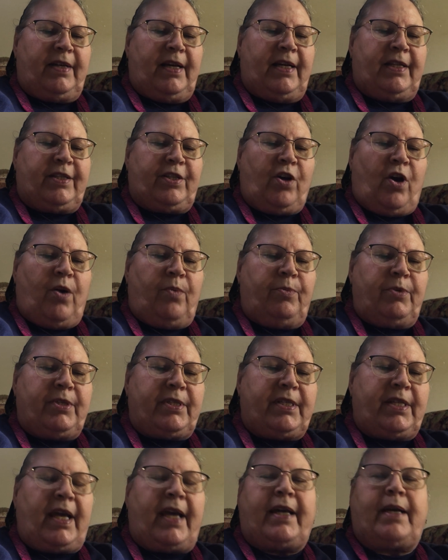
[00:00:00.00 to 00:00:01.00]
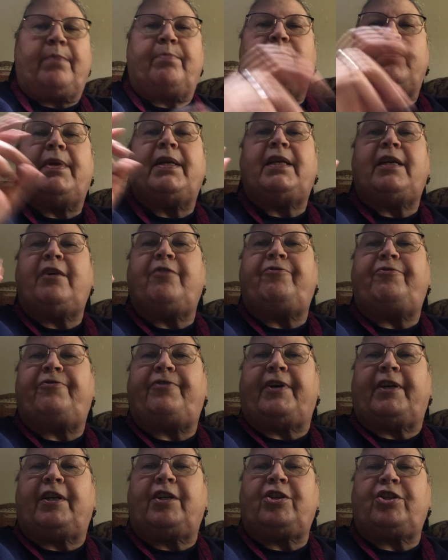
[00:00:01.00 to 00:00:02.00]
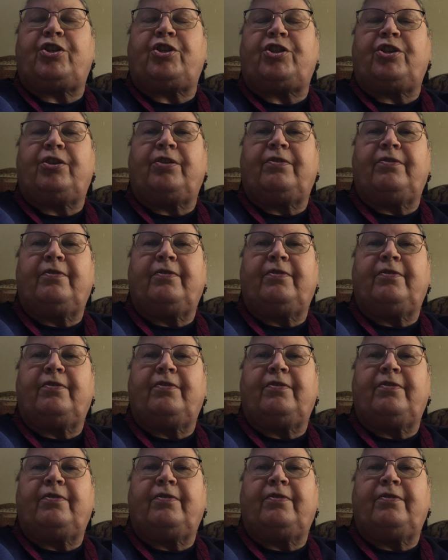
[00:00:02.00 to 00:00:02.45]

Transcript: It's almost like a mini finish,